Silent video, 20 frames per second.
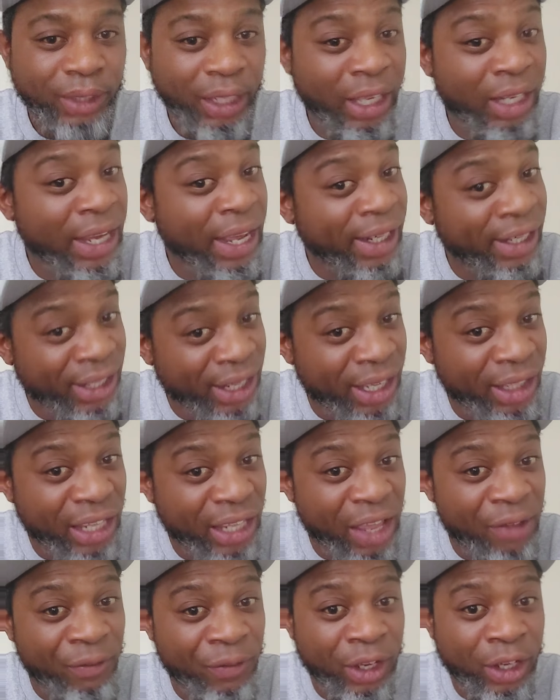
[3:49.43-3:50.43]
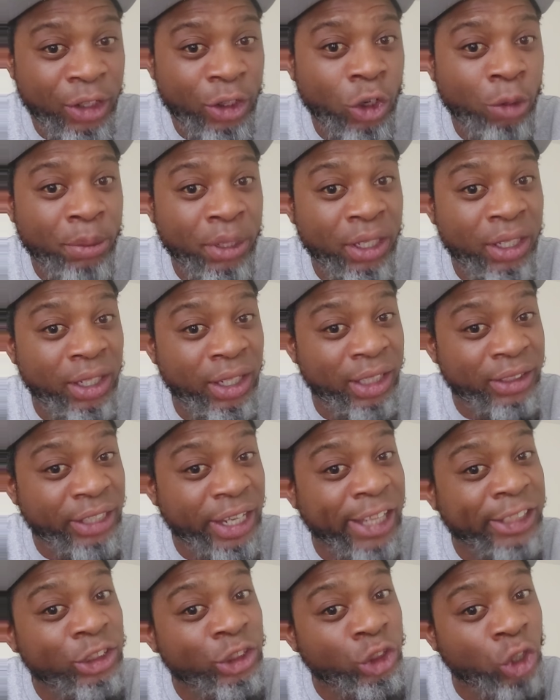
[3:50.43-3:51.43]
And I did that video because
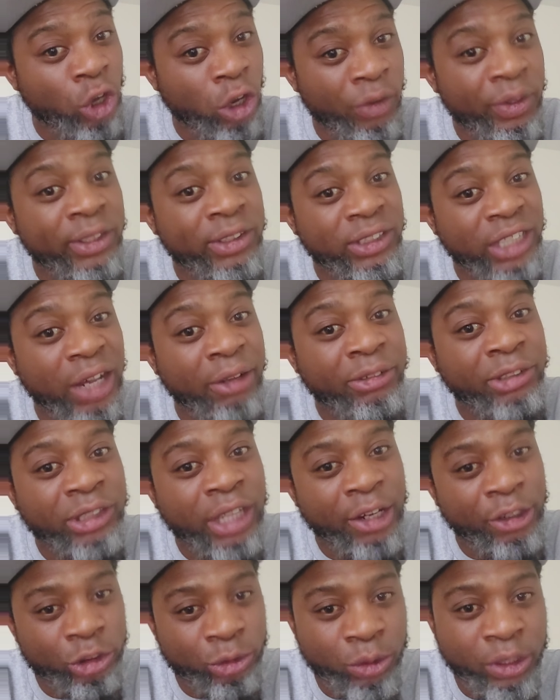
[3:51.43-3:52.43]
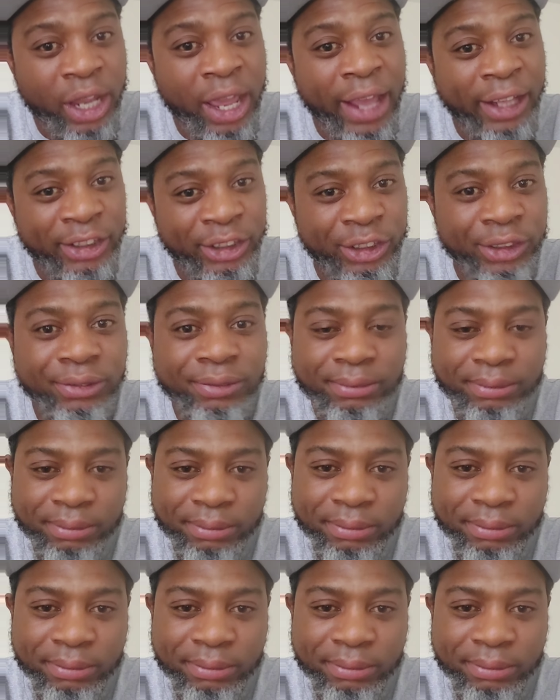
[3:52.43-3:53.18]
I saw the Southsider's reaction.